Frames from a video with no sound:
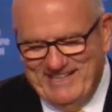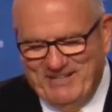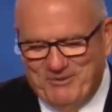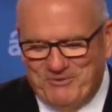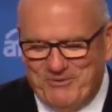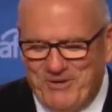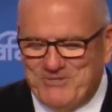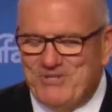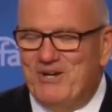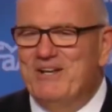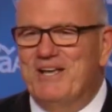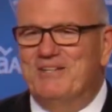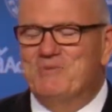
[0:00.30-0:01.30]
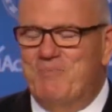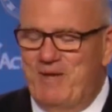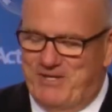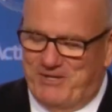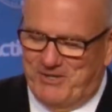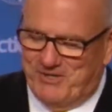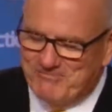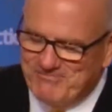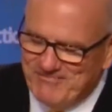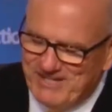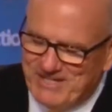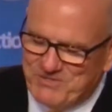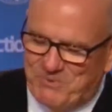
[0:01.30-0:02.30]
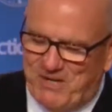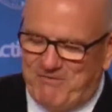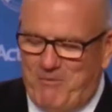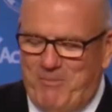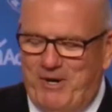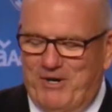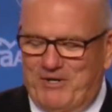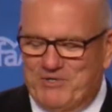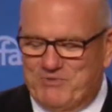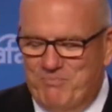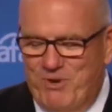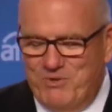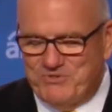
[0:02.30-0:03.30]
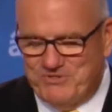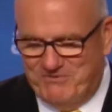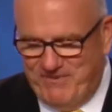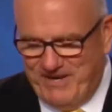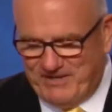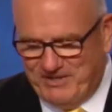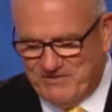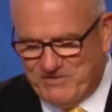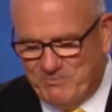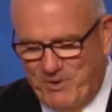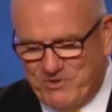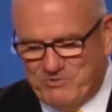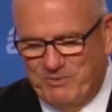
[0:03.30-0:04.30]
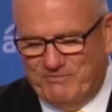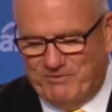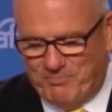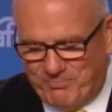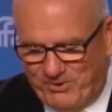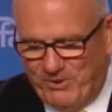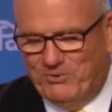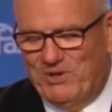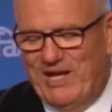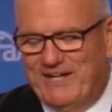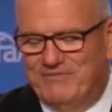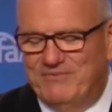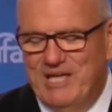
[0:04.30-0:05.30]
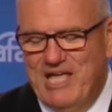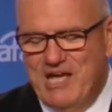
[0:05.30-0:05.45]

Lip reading: Well, folks, our next speaker is one of America's most effective spokesmen for pro-life,